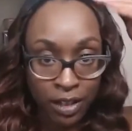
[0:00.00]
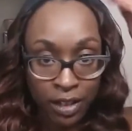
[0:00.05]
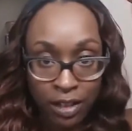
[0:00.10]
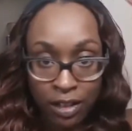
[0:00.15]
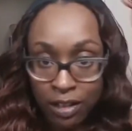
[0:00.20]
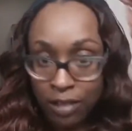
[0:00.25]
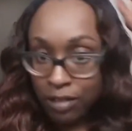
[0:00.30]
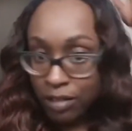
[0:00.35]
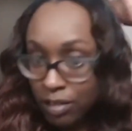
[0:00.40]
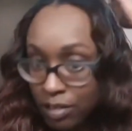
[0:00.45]

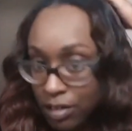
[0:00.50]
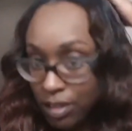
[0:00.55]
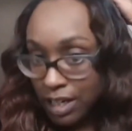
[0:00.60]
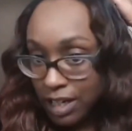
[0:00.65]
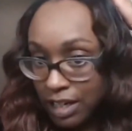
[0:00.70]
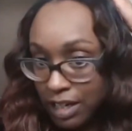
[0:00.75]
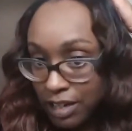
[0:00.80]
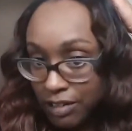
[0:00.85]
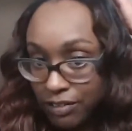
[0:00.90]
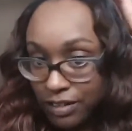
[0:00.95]
You know
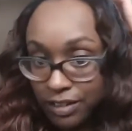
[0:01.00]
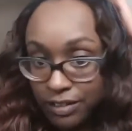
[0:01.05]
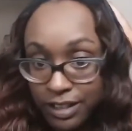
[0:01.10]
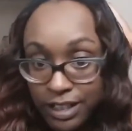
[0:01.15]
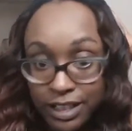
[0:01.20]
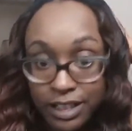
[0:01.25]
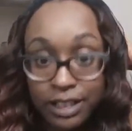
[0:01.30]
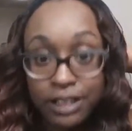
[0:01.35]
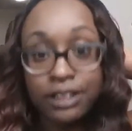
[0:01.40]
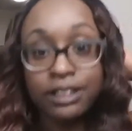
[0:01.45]
how our
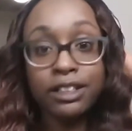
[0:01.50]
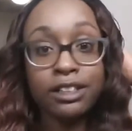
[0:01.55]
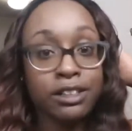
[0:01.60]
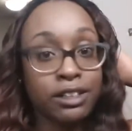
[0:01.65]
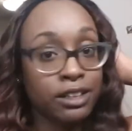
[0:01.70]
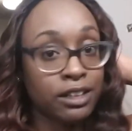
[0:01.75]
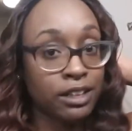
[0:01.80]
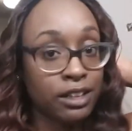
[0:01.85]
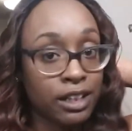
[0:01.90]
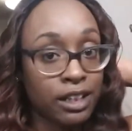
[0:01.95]
foundation is
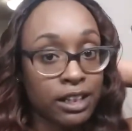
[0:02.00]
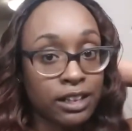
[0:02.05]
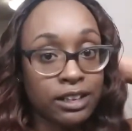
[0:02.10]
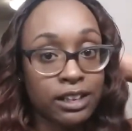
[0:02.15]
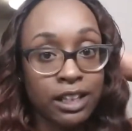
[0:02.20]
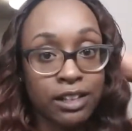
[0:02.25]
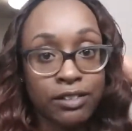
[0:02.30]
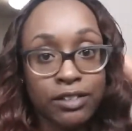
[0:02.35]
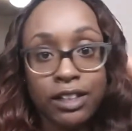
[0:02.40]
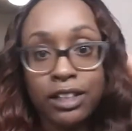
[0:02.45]
under here. Like I
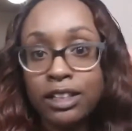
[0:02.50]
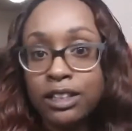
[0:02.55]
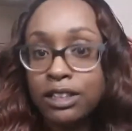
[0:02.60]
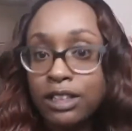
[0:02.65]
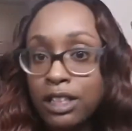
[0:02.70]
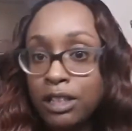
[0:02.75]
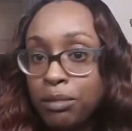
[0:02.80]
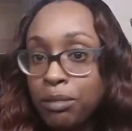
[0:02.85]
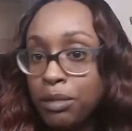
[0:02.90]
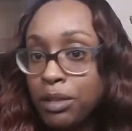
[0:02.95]
said, everything is
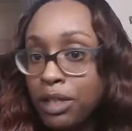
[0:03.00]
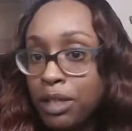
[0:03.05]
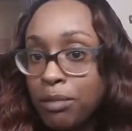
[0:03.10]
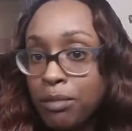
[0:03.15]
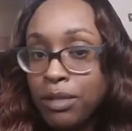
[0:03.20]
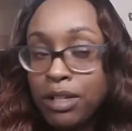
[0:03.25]
like pretty